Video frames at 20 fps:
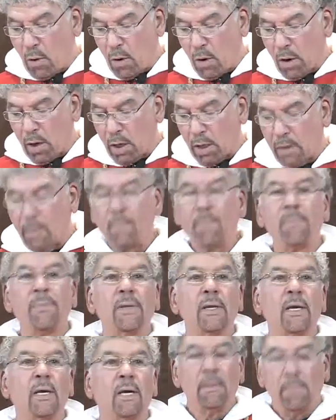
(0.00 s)
all,
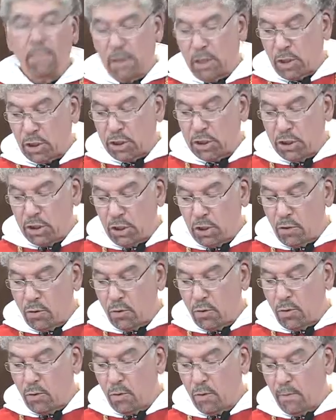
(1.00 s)
because
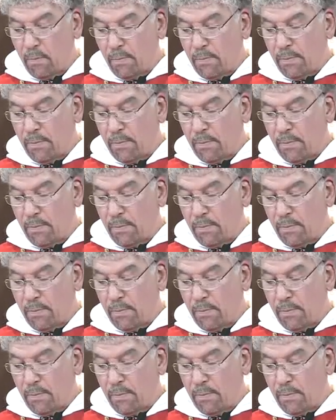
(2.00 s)
you